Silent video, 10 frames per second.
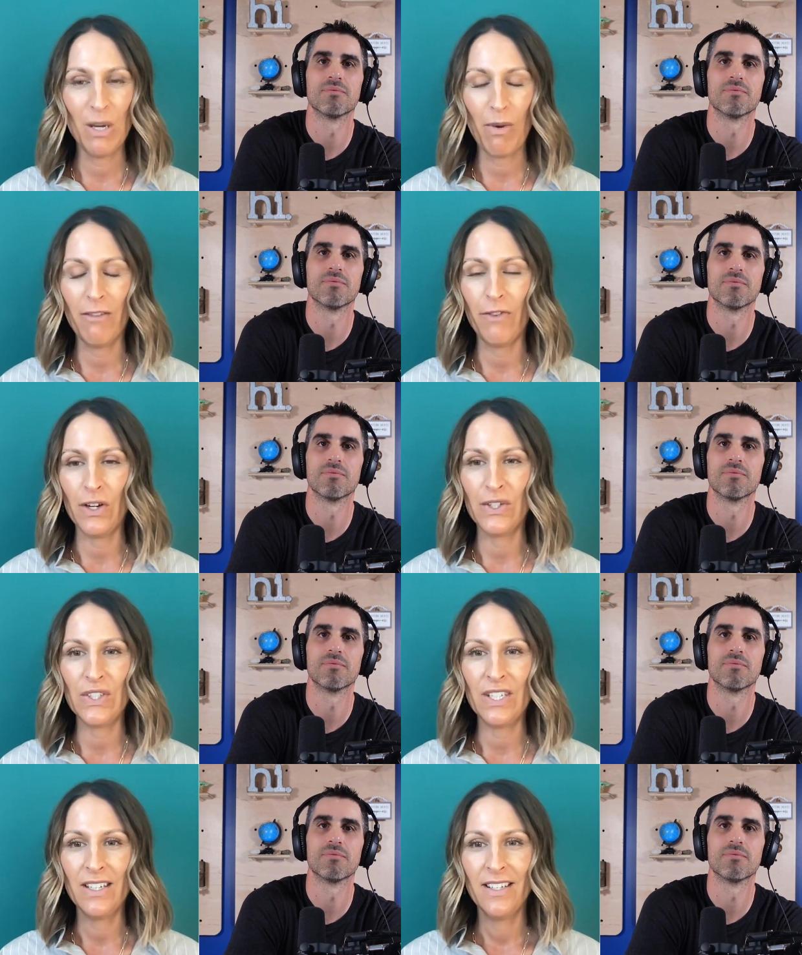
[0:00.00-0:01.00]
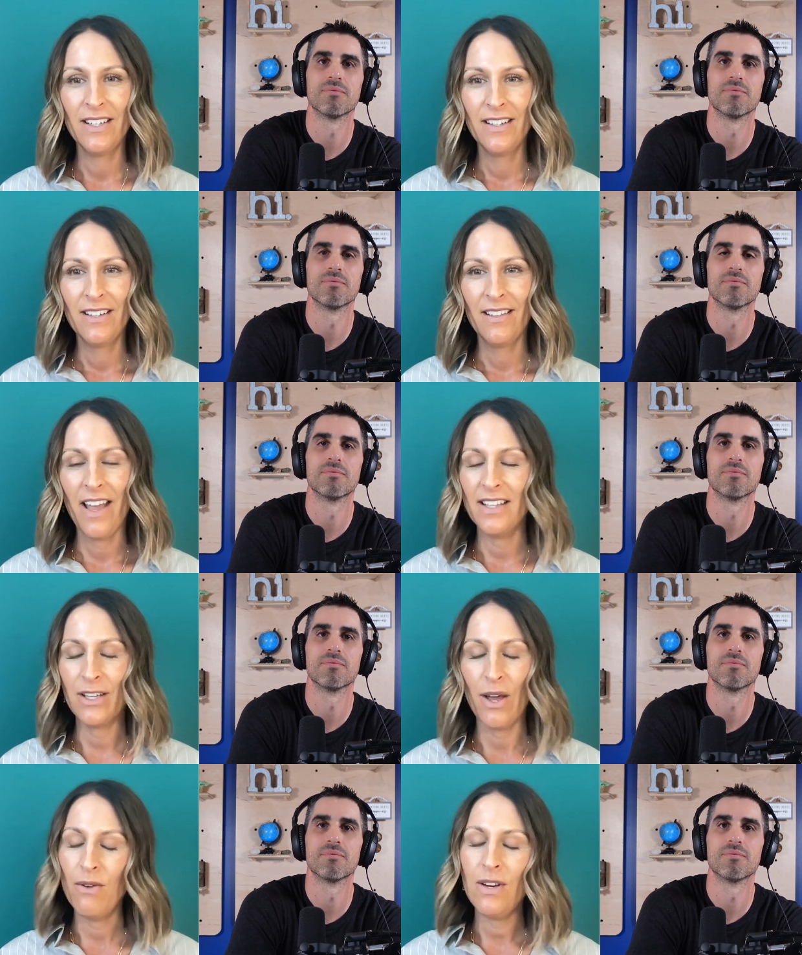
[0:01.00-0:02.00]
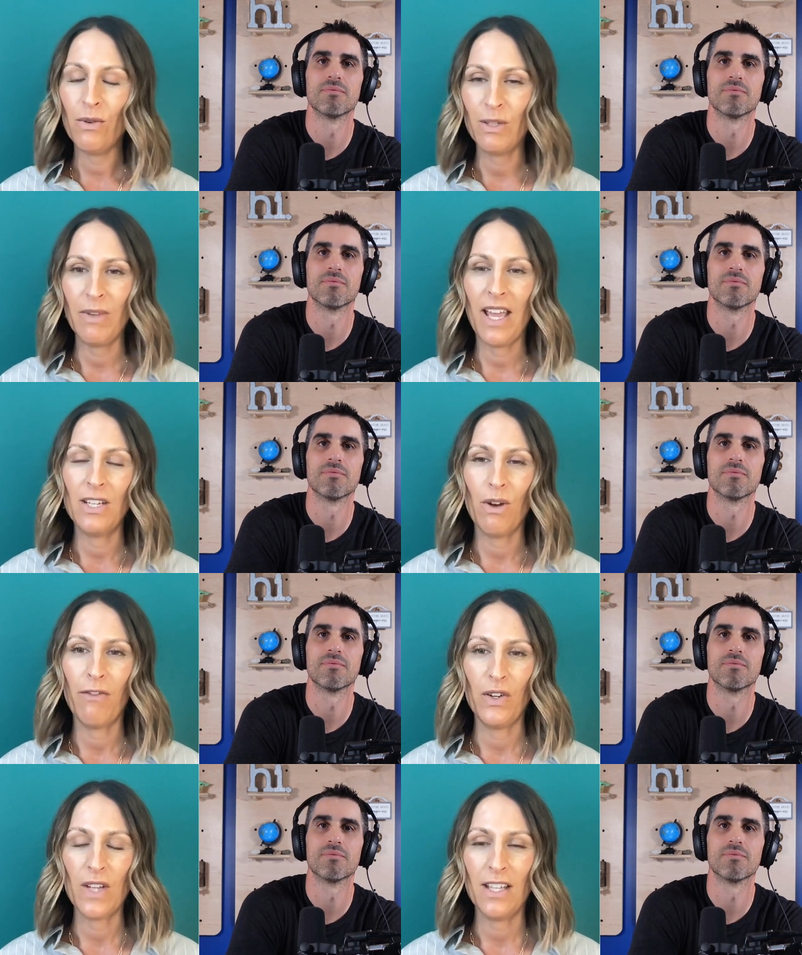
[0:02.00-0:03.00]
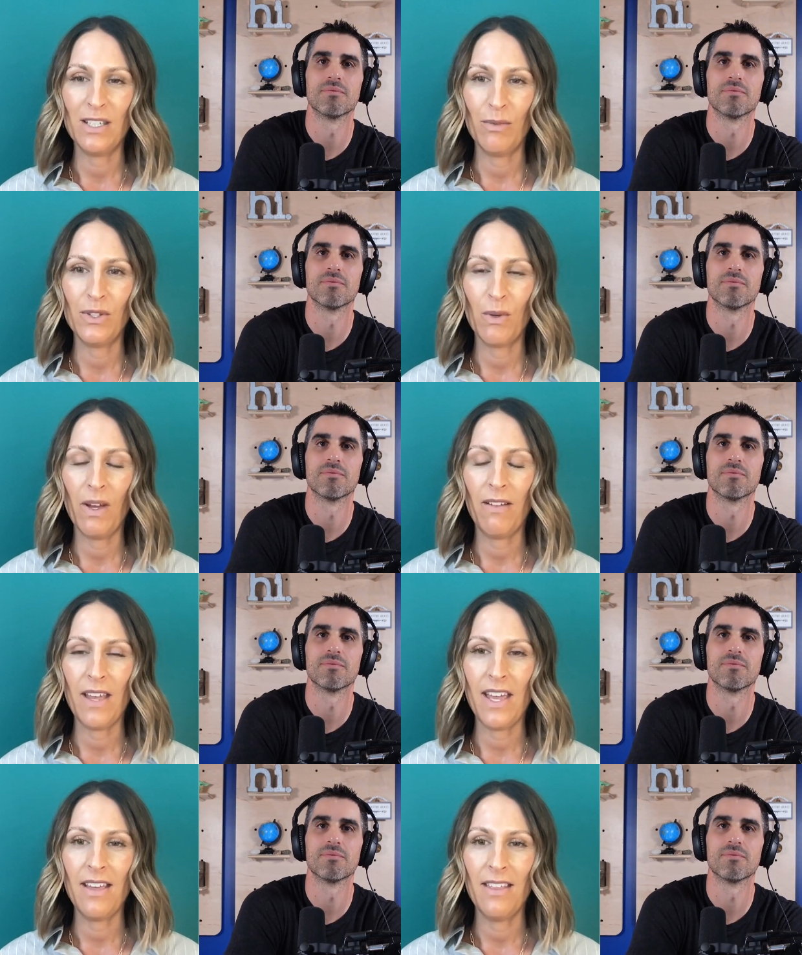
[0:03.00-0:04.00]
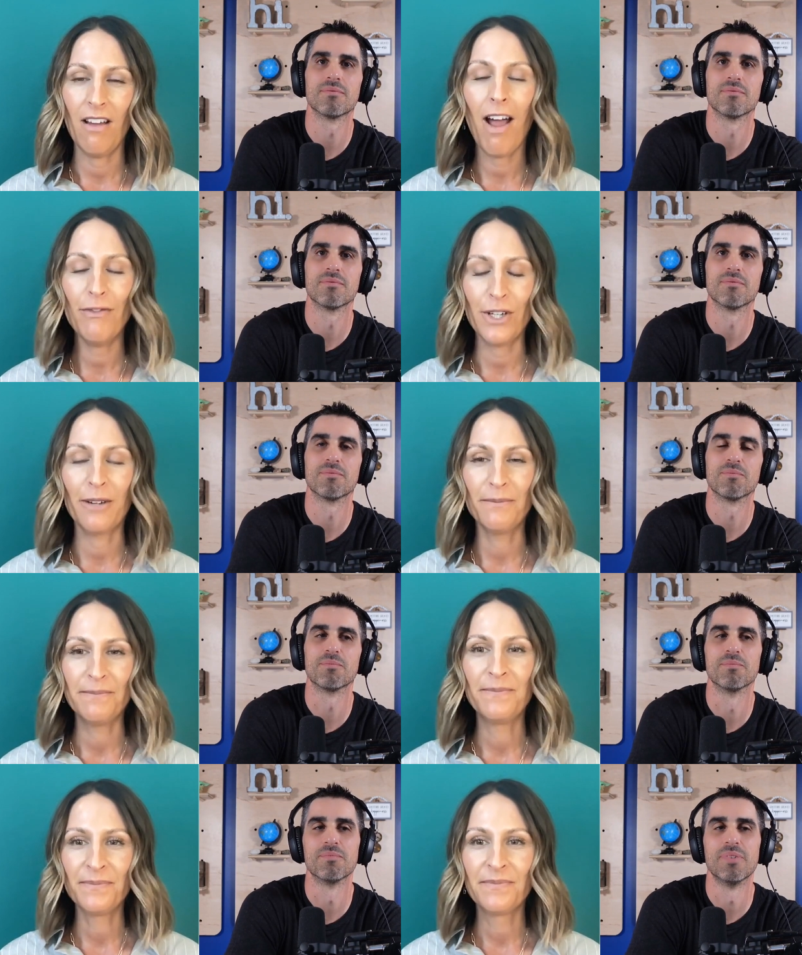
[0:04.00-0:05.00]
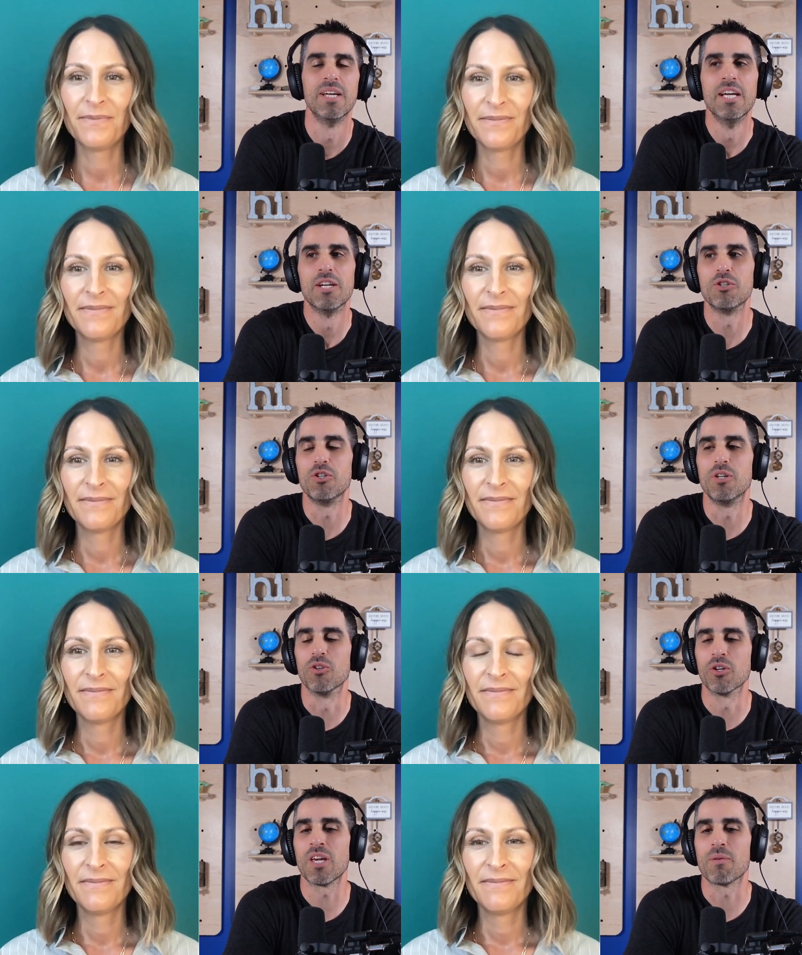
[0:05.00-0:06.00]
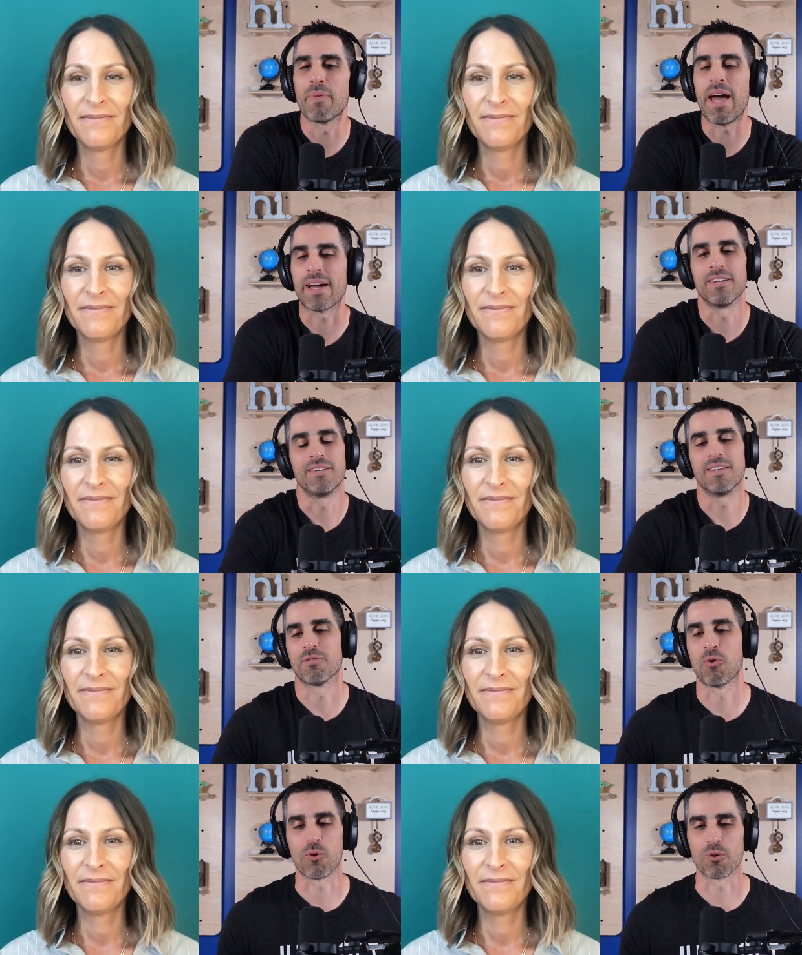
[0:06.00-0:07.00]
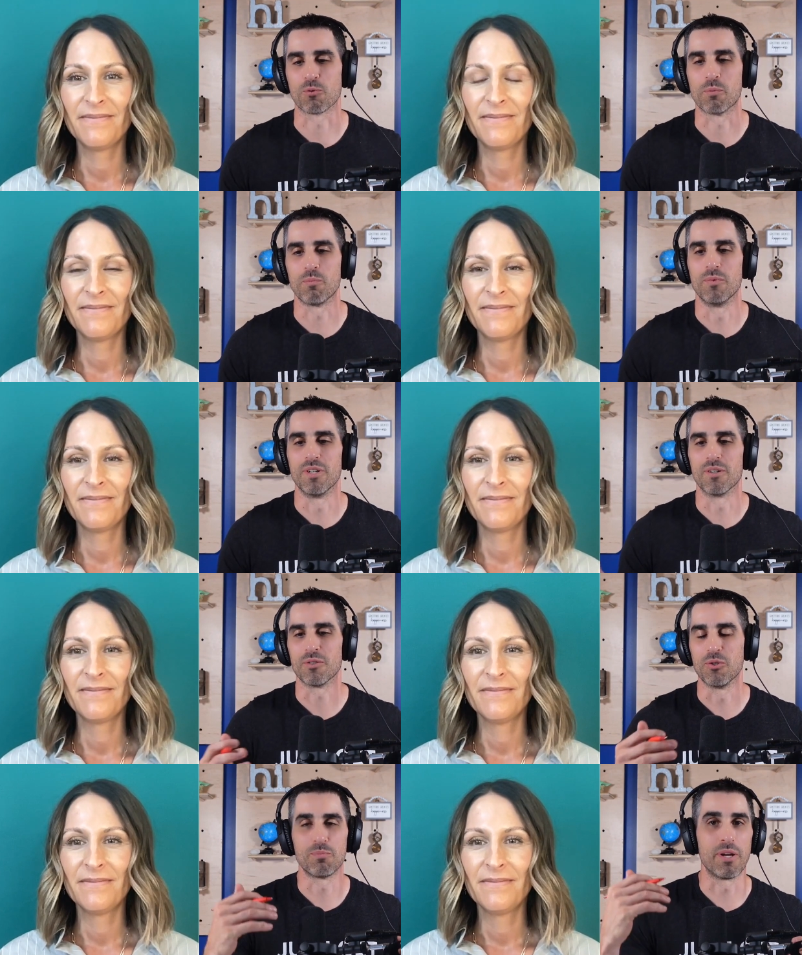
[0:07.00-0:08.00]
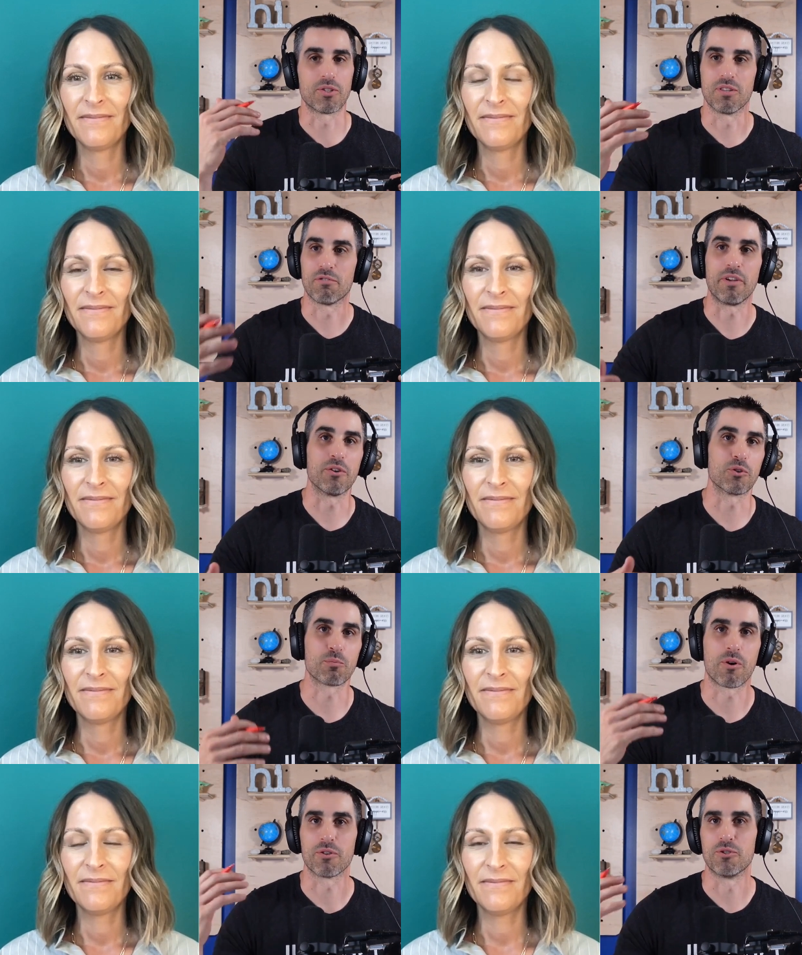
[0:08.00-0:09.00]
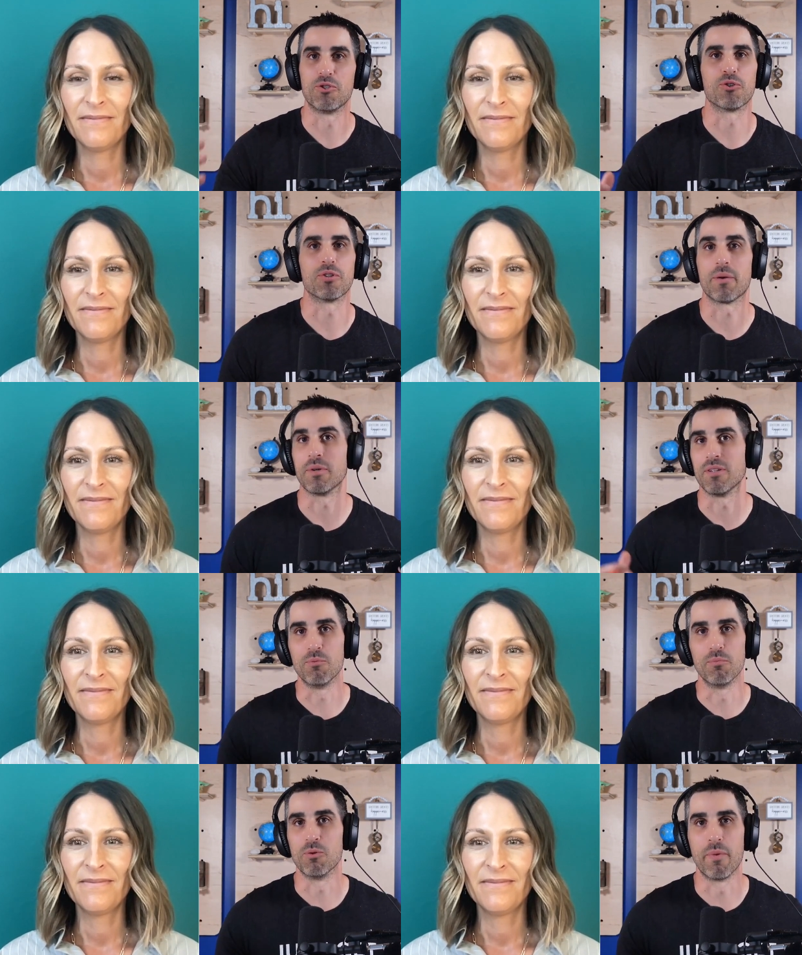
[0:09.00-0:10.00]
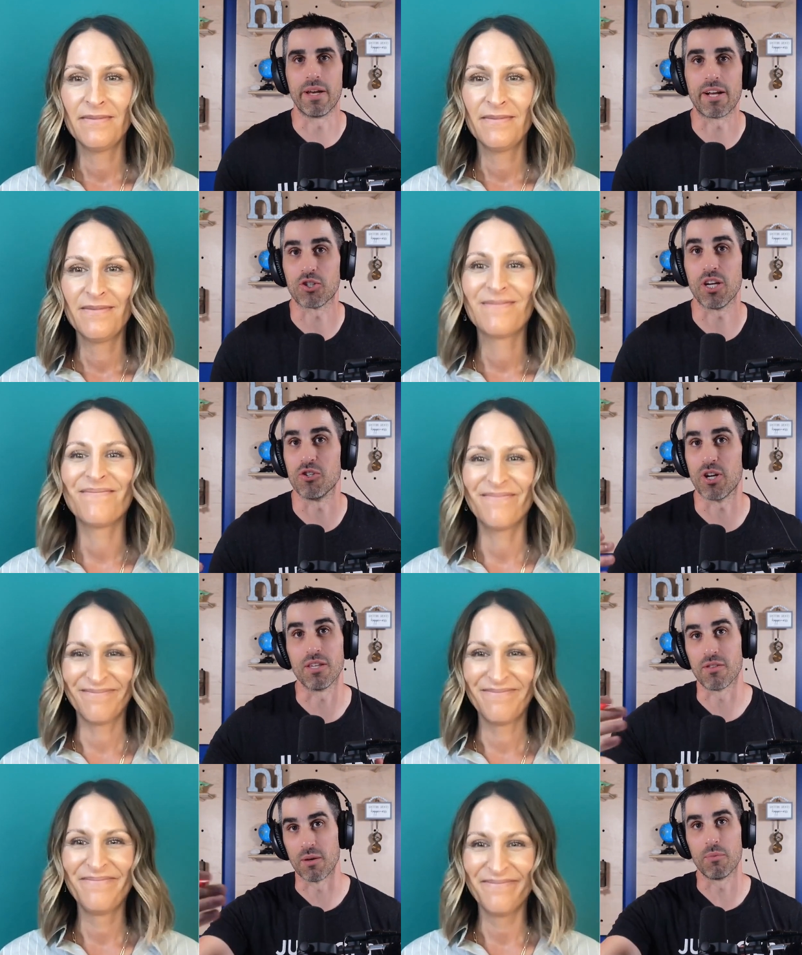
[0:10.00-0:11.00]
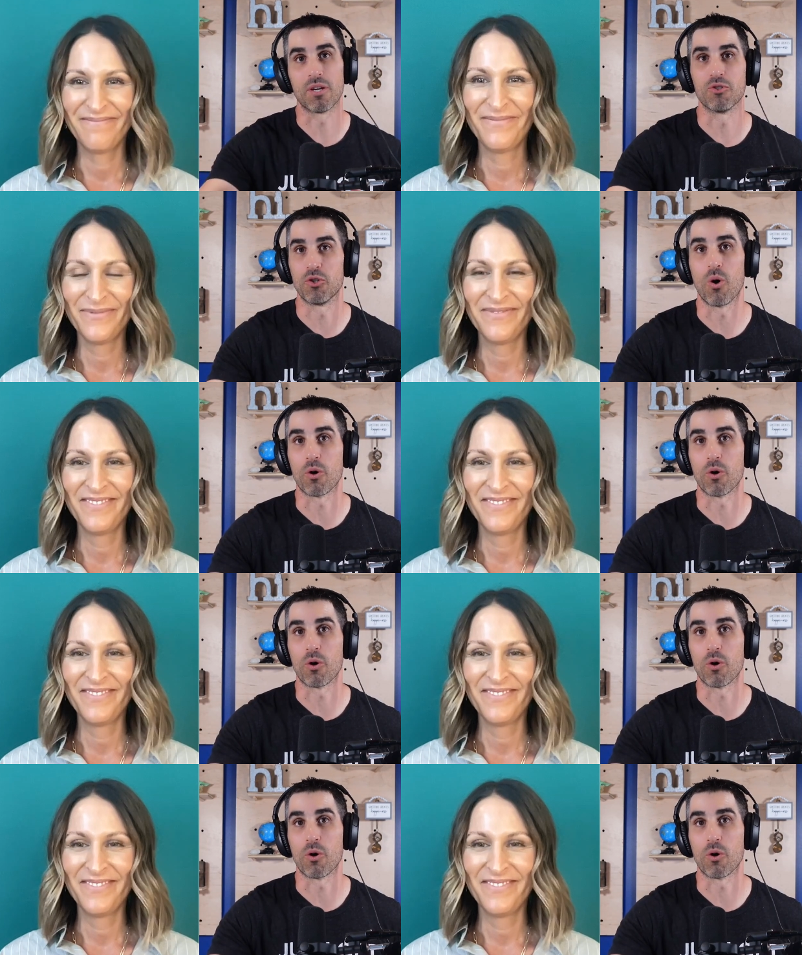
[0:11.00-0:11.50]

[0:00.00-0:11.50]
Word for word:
Speaker 1: ship our first lines of code, and ultimately get to our first customers quickly thereafter. Mm-hmm
Speaker 2: looking back and, and of course we you know you mentioned the failure is part of the journey i mean you, you may not change mm-hmm. anything because you are